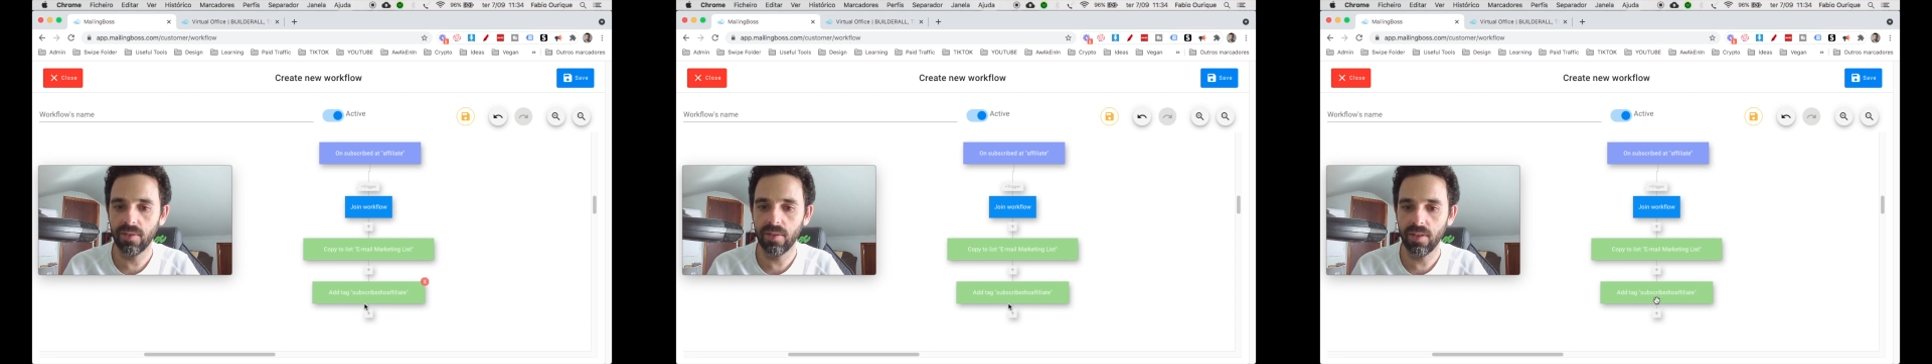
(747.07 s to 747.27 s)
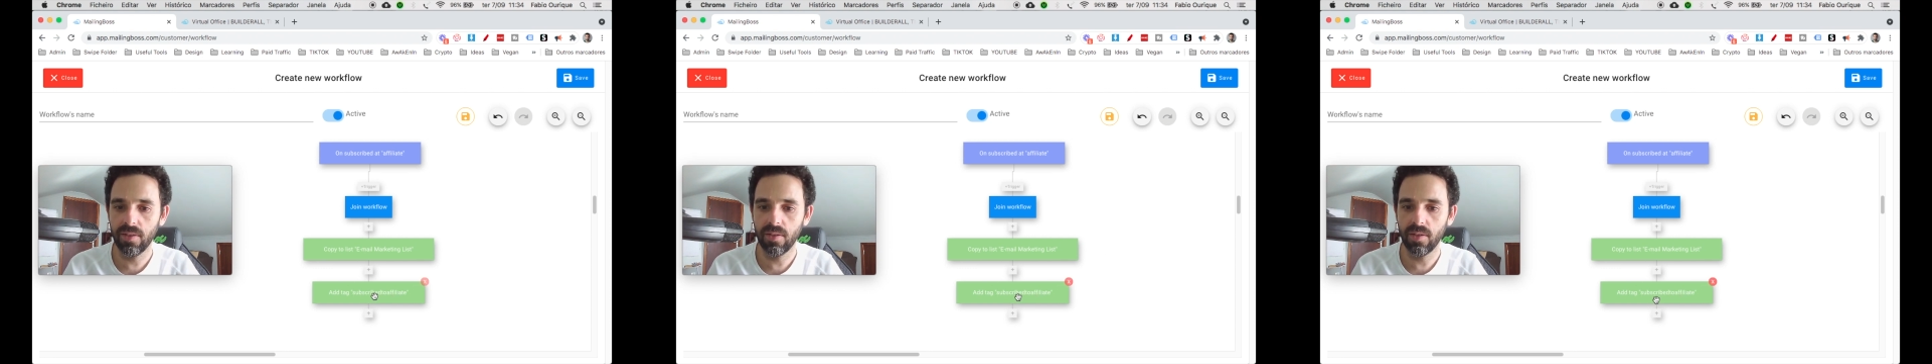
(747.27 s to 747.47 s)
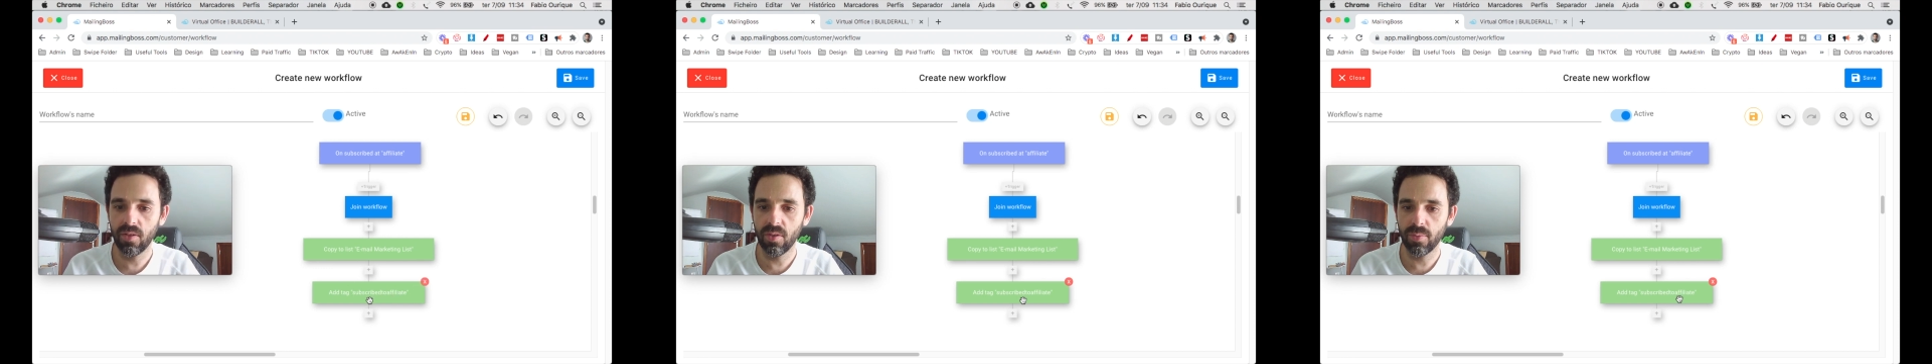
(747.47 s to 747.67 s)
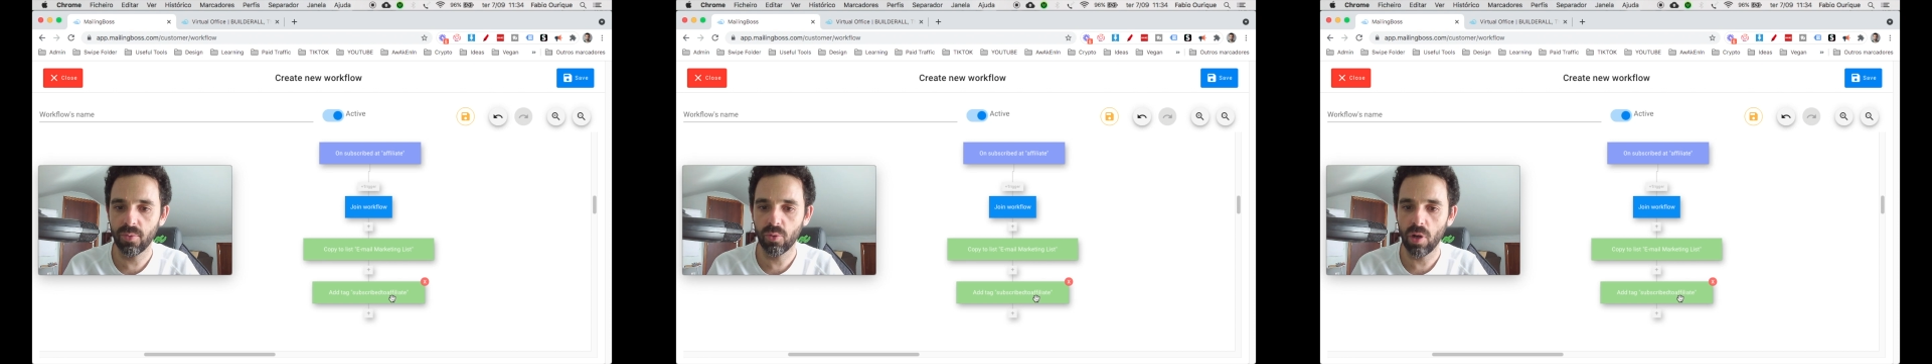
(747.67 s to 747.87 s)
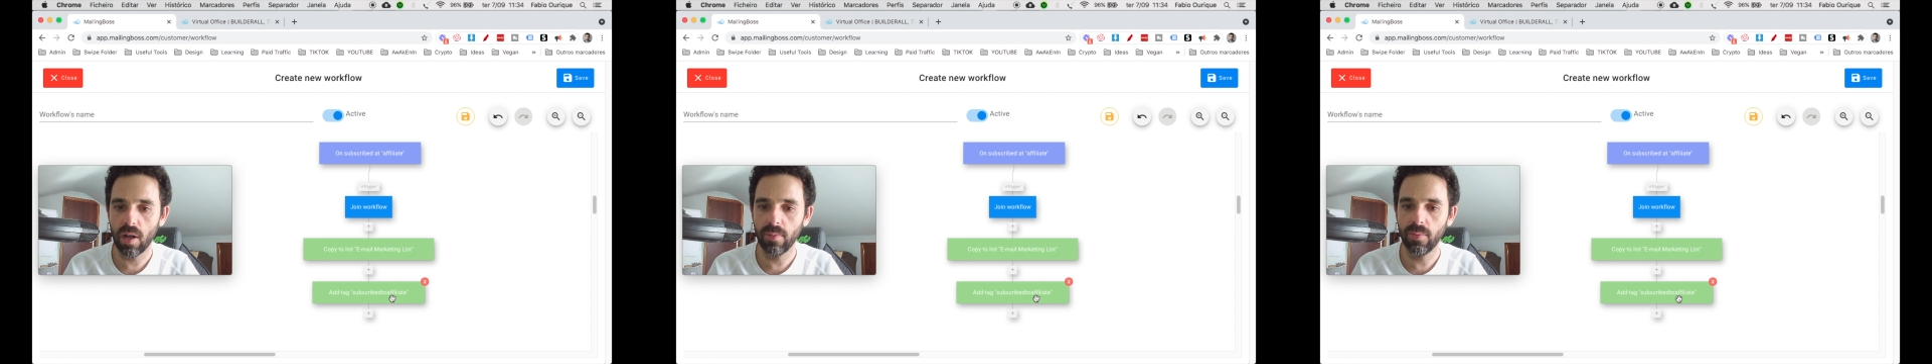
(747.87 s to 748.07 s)
this
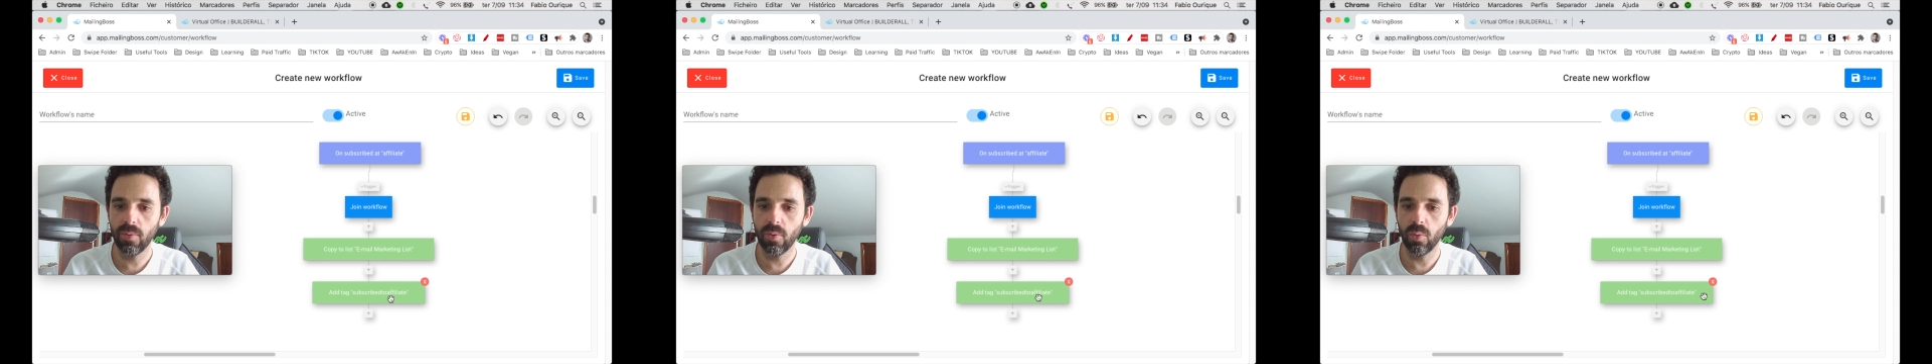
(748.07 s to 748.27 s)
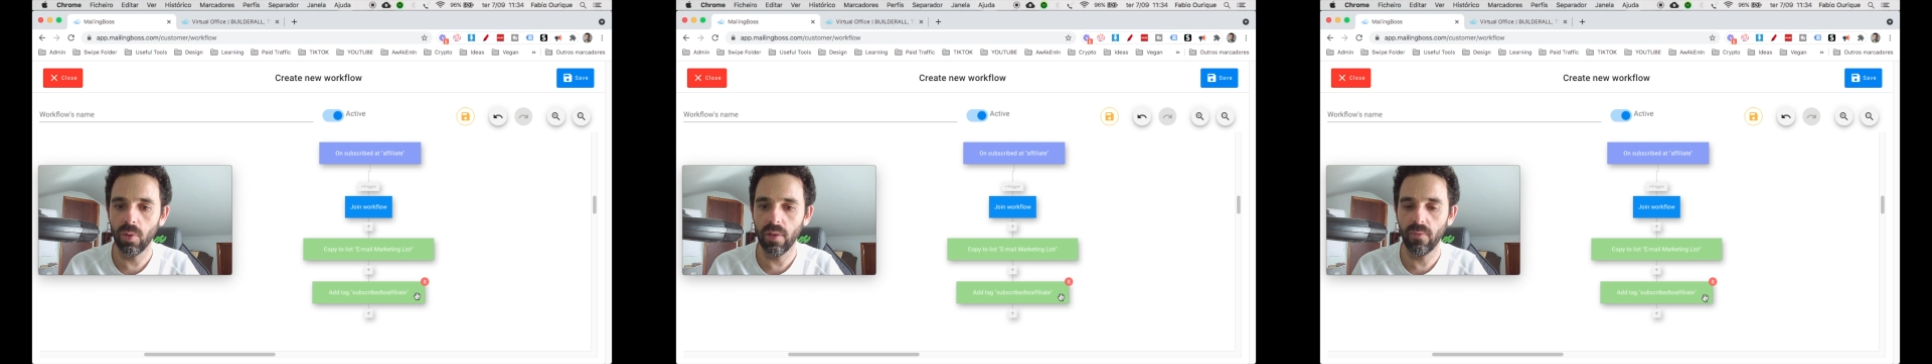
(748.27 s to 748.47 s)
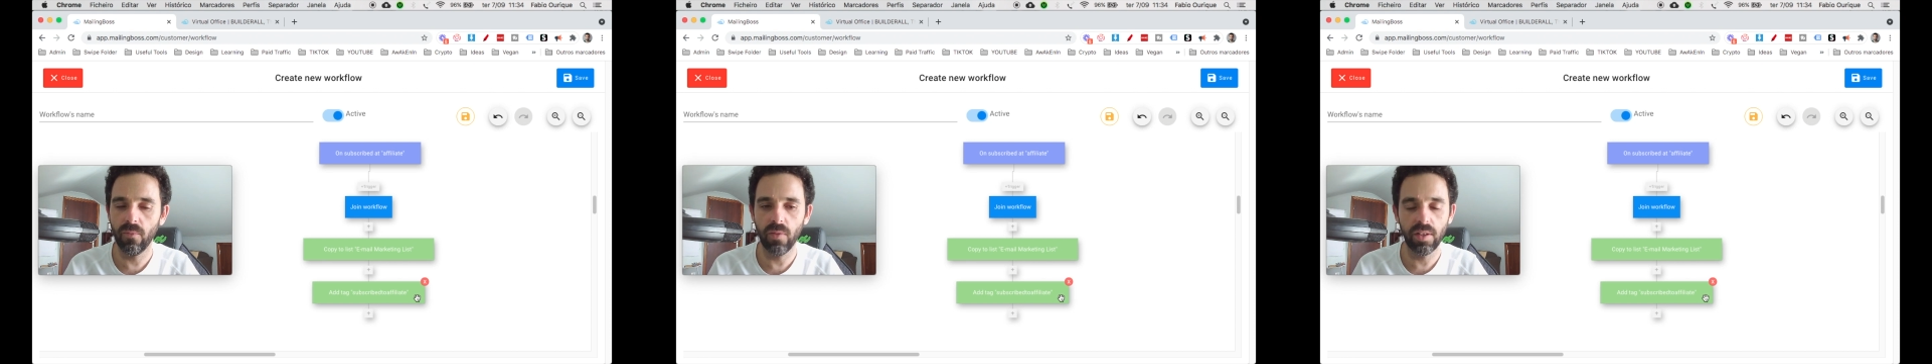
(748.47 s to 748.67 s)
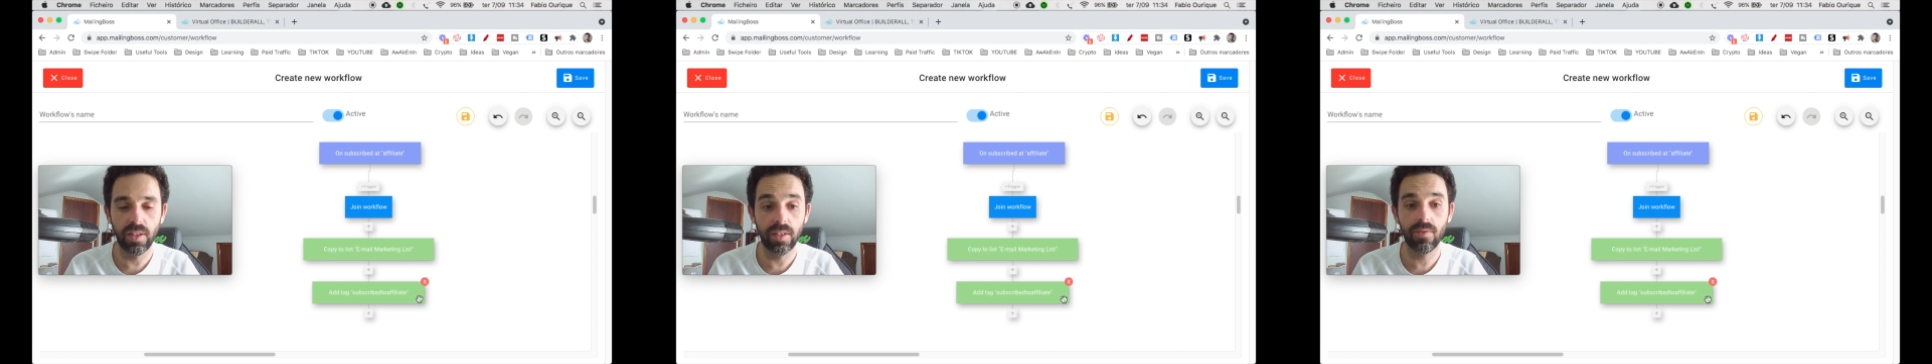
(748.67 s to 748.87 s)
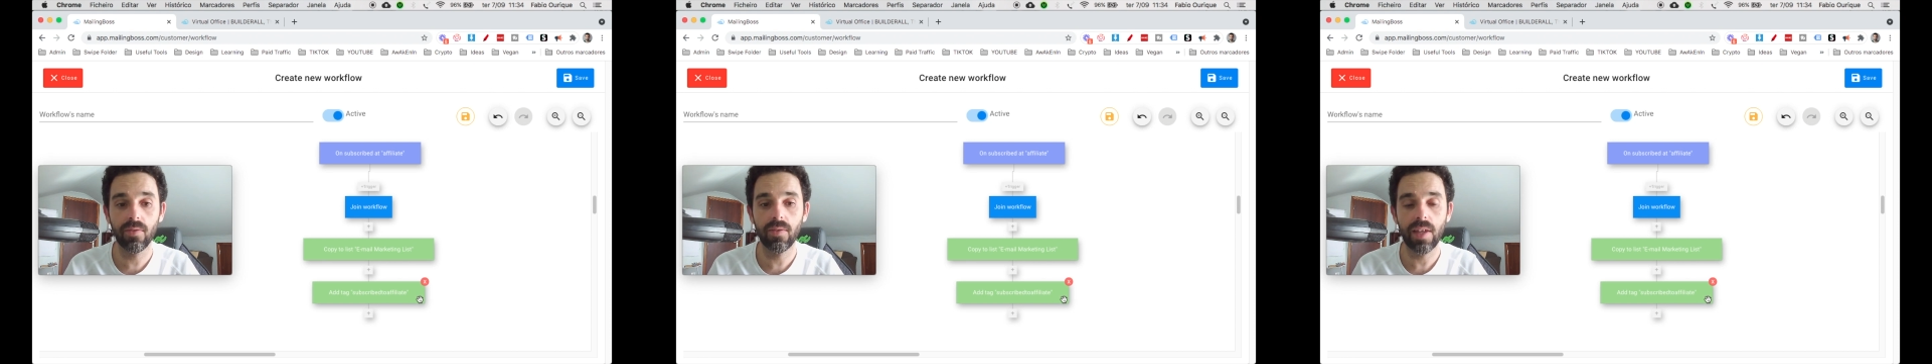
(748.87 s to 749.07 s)
subscribe to
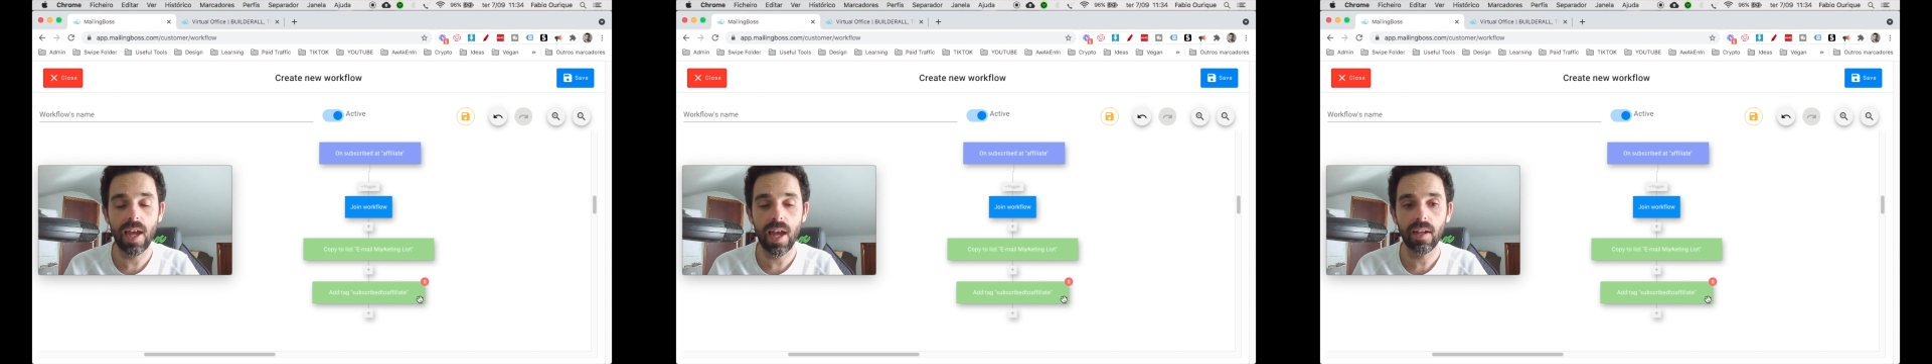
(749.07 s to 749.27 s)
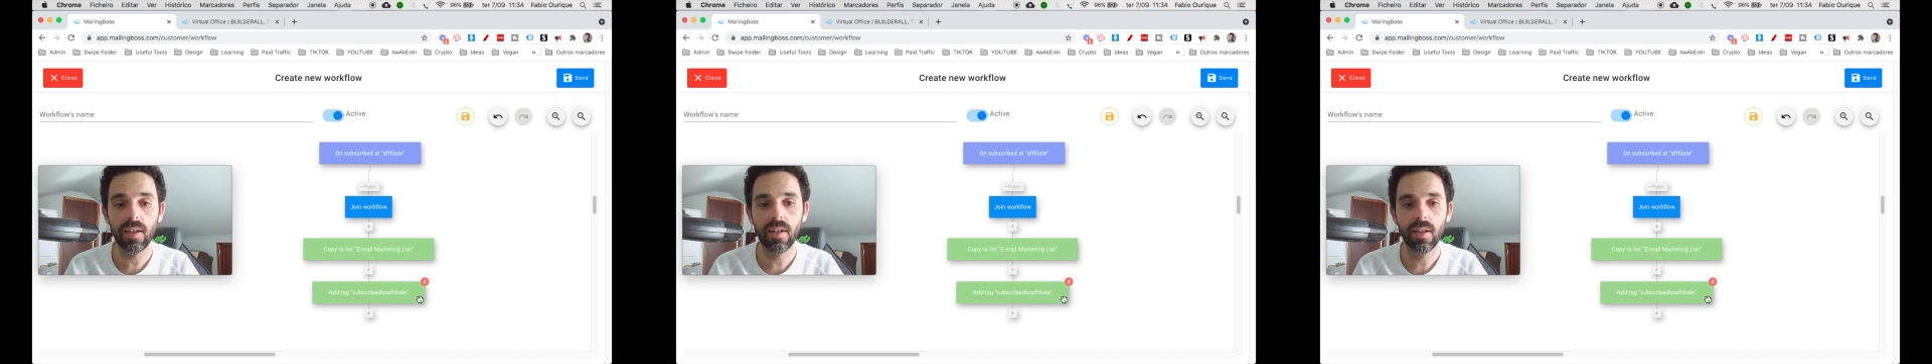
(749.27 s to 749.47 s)
affiliate tag,